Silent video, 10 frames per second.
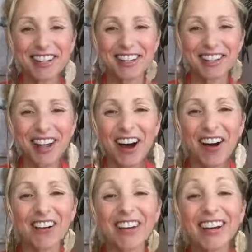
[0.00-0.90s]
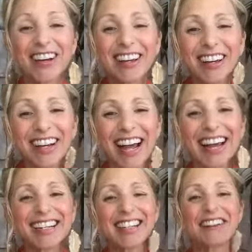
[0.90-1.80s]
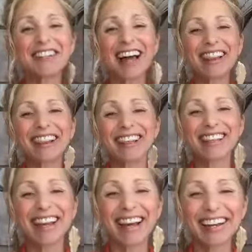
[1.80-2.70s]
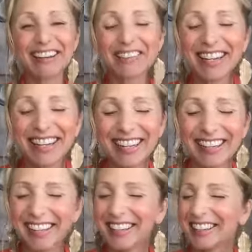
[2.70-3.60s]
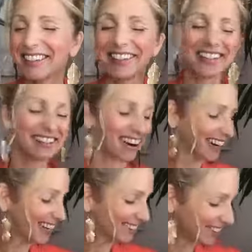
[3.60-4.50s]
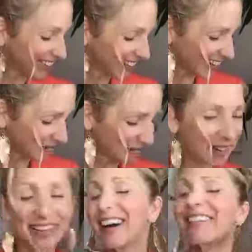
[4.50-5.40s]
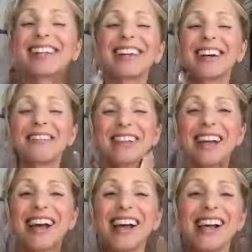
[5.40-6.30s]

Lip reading: So, good, Angie. I'm glad this is landing because, sister, you are enrolled in the program that is going to be